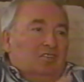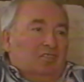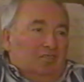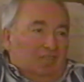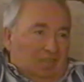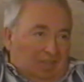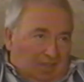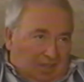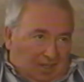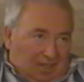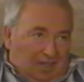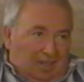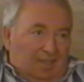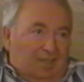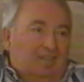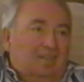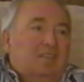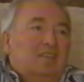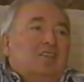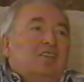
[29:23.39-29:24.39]
Yeah.
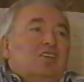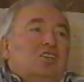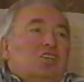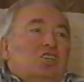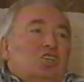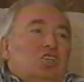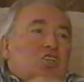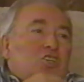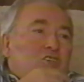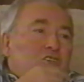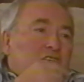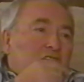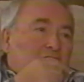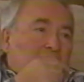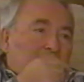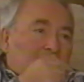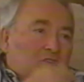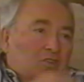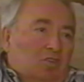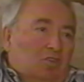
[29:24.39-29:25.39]

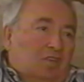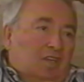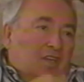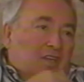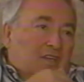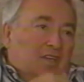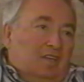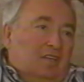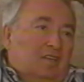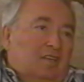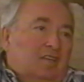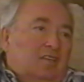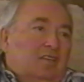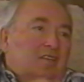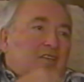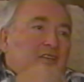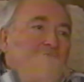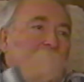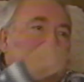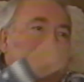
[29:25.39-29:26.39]
And took it in
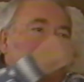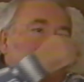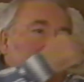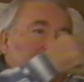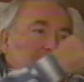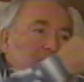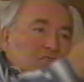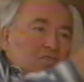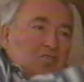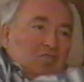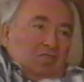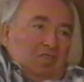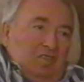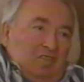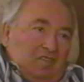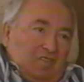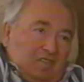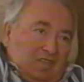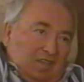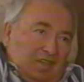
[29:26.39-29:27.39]
to the
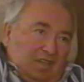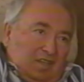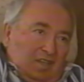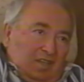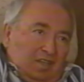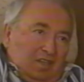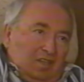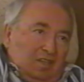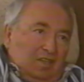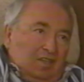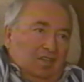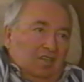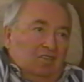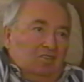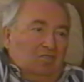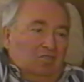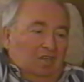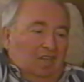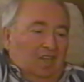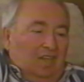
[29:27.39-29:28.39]
city
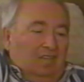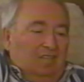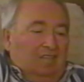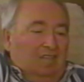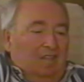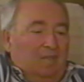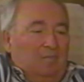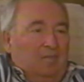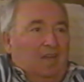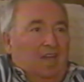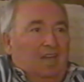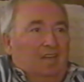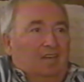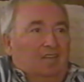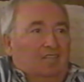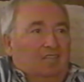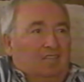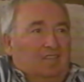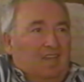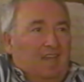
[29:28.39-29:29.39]
to get some kind
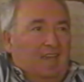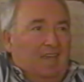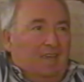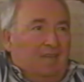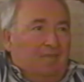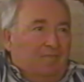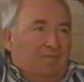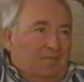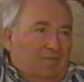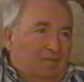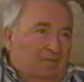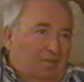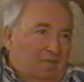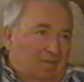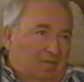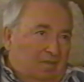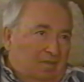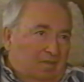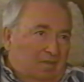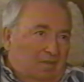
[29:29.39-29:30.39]
of salve.
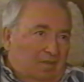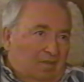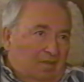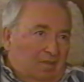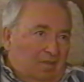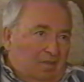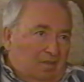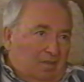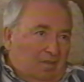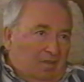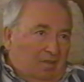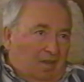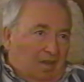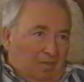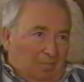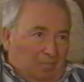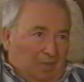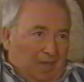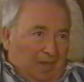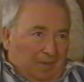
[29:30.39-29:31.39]

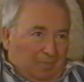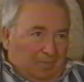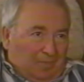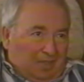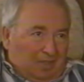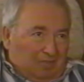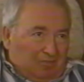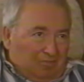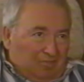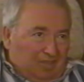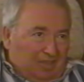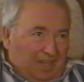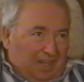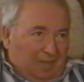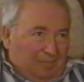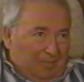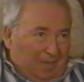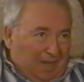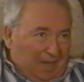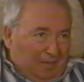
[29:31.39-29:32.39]
And that was
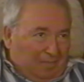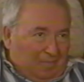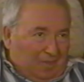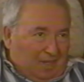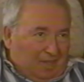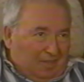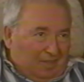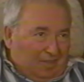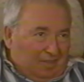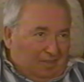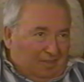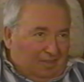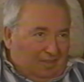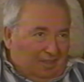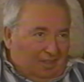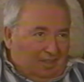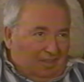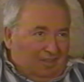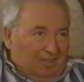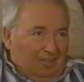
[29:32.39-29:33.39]
like black market
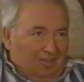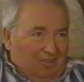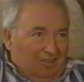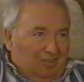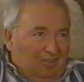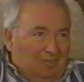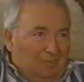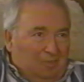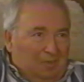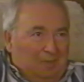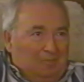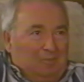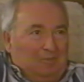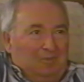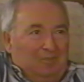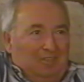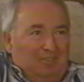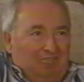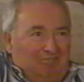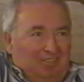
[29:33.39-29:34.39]
thing. The people
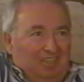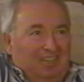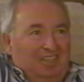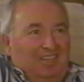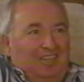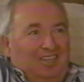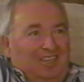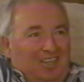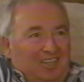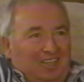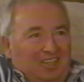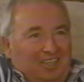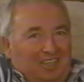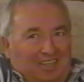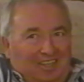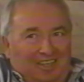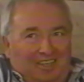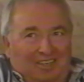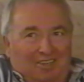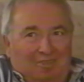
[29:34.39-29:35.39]
in the city needed a
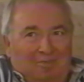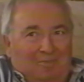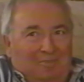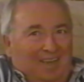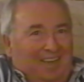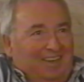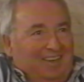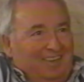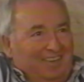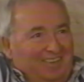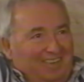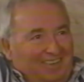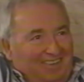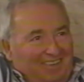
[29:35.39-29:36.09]
little butter